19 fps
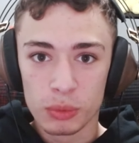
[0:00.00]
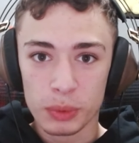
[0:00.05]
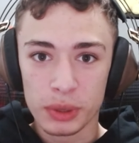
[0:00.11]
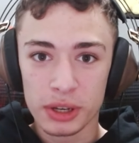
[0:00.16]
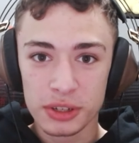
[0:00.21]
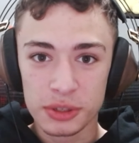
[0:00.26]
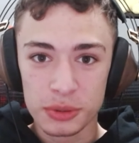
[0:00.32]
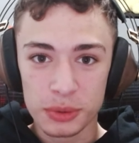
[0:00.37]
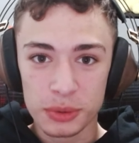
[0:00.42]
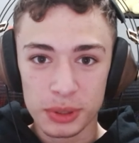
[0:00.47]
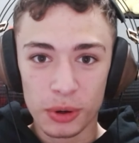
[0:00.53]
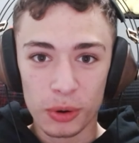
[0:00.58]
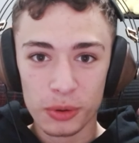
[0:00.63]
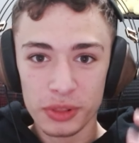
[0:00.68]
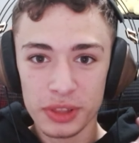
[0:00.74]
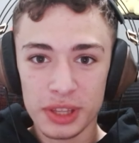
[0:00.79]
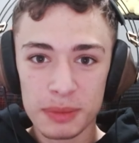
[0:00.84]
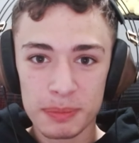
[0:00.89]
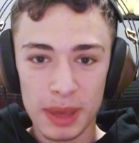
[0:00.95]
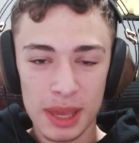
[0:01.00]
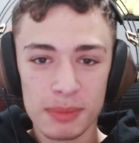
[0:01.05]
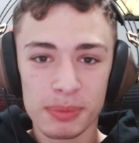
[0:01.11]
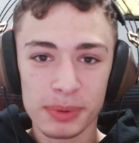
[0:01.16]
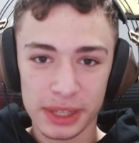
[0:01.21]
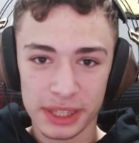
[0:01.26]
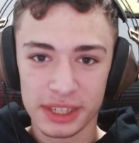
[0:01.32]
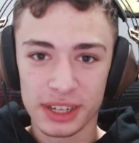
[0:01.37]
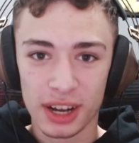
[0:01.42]
we are doing only
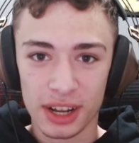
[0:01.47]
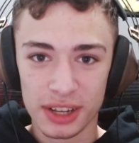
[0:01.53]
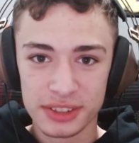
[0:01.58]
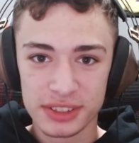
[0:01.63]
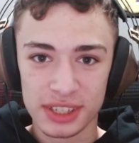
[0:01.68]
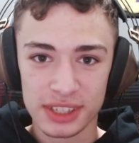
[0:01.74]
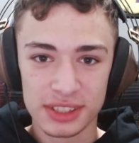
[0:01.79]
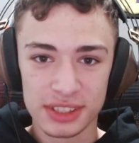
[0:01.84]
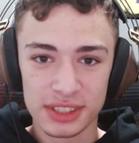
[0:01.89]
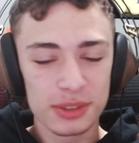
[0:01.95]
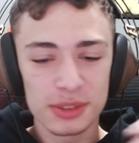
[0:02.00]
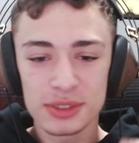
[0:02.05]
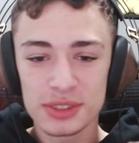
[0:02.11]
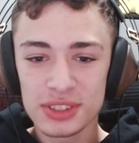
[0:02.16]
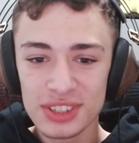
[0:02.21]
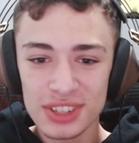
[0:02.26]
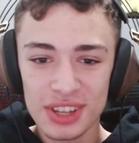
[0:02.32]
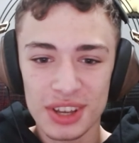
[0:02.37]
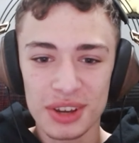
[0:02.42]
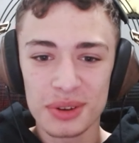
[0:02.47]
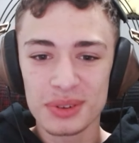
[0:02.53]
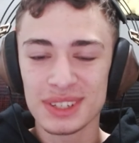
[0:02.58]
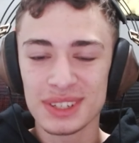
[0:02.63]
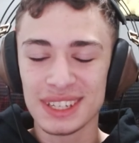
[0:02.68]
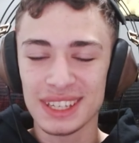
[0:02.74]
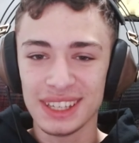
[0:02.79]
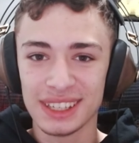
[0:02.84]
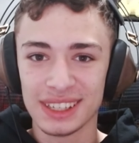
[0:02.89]
Beyblade content, so there's no
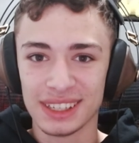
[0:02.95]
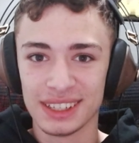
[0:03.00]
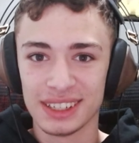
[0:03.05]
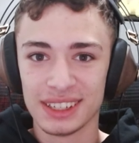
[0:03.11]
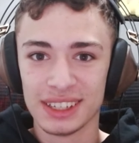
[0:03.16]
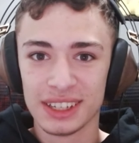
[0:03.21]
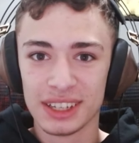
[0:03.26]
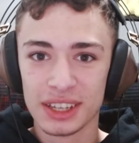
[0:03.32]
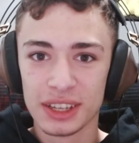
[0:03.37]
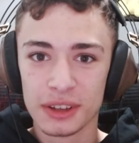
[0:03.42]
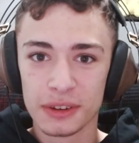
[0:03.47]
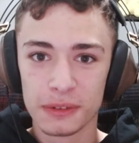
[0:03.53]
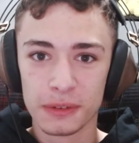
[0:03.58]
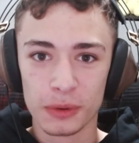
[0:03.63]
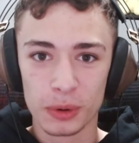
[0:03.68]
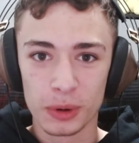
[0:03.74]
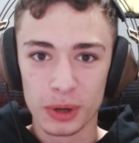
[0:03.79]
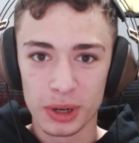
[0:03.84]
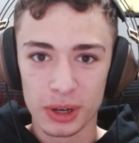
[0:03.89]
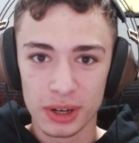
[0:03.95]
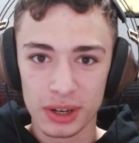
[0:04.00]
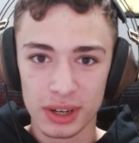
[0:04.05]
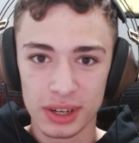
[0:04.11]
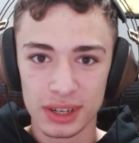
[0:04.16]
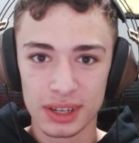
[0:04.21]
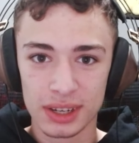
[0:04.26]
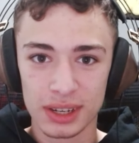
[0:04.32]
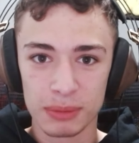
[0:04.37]
need for
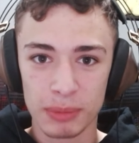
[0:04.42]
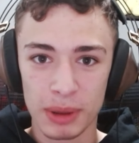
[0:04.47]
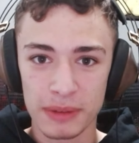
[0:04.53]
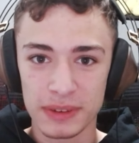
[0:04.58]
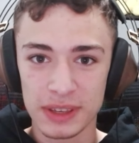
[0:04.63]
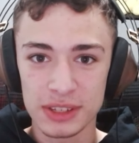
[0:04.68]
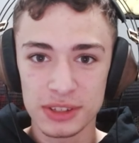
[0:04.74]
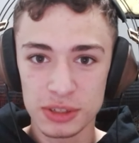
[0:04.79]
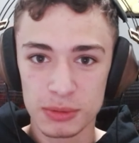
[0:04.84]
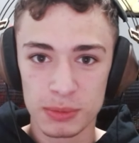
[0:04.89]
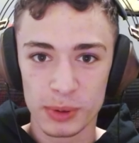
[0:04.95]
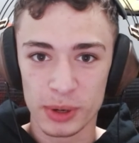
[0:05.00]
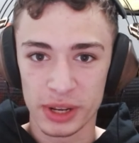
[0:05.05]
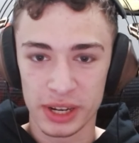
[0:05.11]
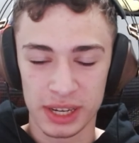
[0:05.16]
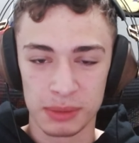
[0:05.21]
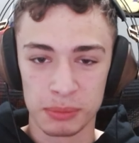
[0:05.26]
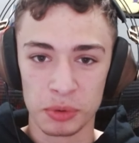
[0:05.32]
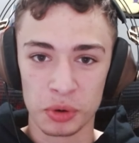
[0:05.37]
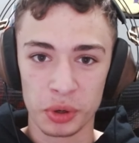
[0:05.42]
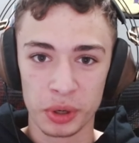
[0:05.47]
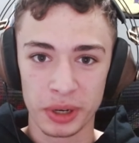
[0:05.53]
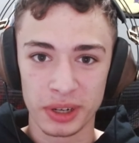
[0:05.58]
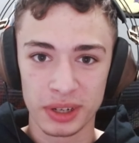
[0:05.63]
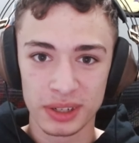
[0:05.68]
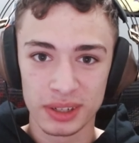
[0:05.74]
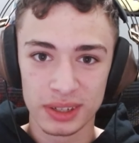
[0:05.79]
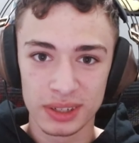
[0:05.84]
my VTuber
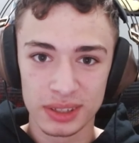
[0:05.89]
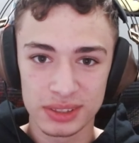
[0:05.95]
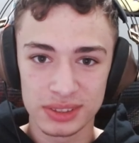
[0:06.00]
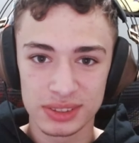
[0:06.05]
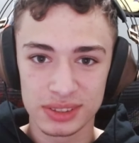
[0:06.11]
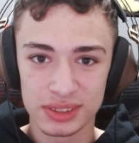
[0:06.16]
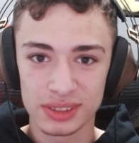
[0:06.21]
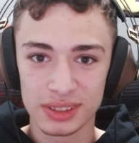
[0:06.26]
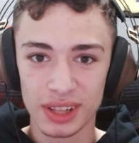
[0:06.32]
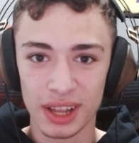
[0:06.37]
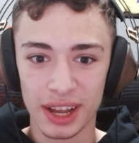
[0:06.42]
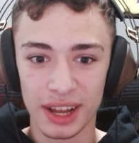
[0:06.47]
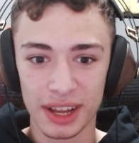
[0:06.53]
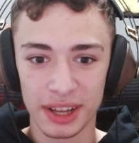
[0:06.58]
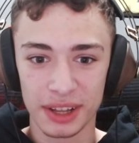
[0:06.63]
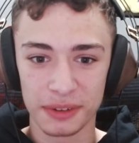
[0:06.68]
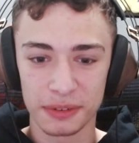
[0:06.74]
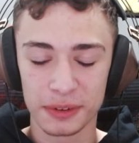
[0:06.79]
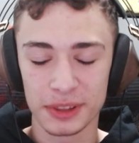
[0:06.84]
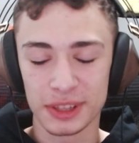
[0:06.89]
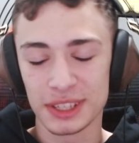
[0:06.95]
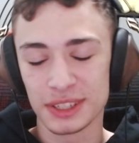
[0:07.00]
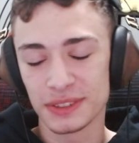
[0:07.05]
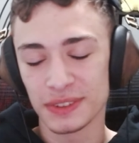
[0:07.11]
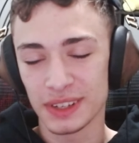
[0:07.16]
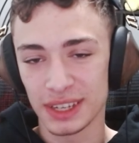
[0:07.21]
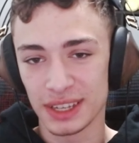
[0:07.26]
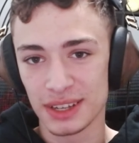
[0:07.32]
anymore for
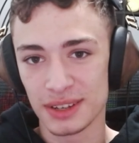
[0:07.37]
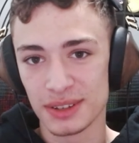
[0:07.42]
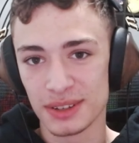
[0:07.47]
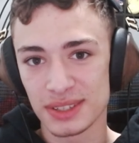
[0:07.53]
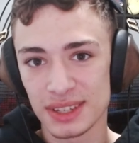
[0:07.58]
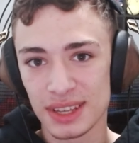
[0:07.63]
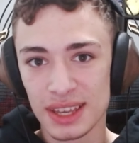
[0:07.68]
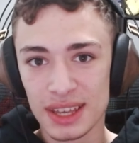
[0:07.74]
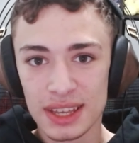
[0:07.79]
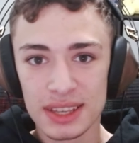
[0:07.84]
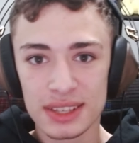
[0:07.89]
these videos.